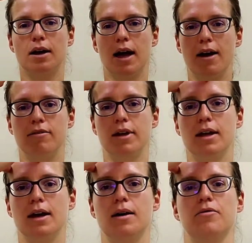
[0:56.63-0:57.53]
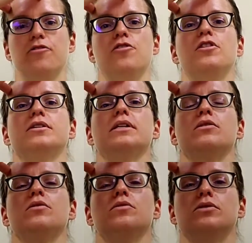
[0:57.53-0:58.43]
having a force that
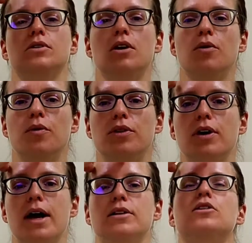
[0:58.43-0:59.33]
goes with your head,